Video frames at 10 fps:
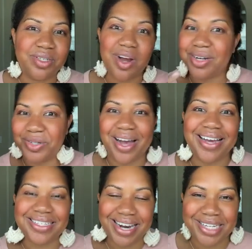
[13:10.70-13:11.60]
talk to you
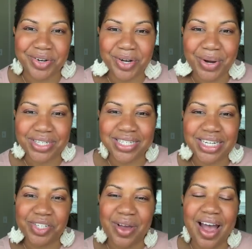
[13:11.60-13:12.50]
guys and answer any questions
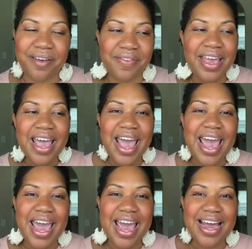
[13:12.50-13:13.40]
that you have.
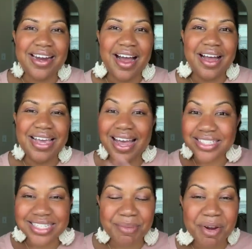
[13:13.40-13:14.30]
And
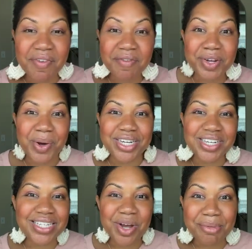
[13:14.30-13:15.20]
just let me know if you have any
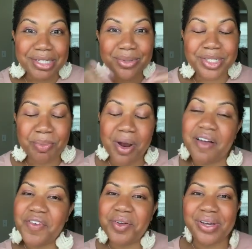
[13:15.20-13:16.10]
questions. Hope this was super
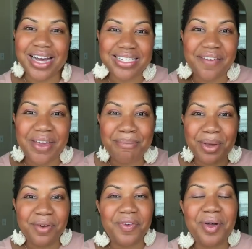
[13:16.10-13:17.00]
helpful. You guys have a
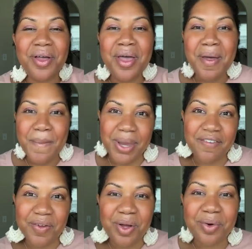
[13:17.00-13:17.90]
beautiful,
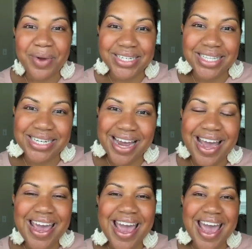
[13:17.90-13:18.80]
beautiful rest of the
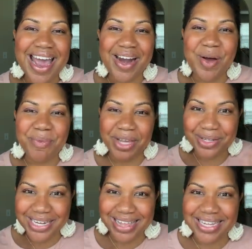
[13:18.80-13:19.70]
day. And I hope that
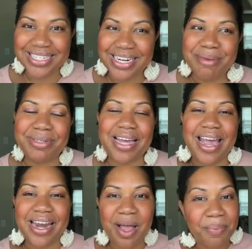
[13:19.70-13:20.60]
you take these tips
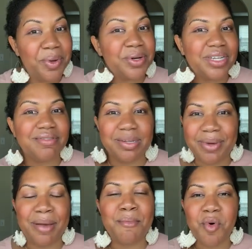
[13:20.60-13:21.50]
and help yourself to
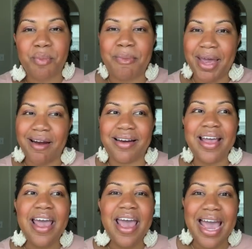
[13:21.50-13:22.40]
be more
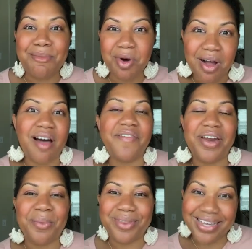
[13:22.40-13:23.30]
prepared and more
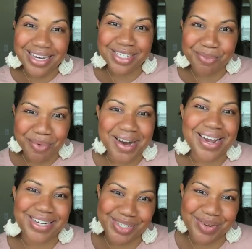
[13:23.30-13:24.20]
confident with each
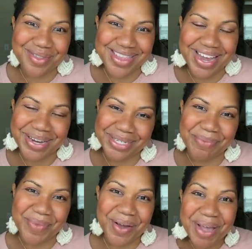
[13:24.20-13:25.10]
branding shoot that you
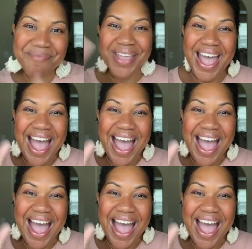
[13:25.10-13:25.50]
do. Okay.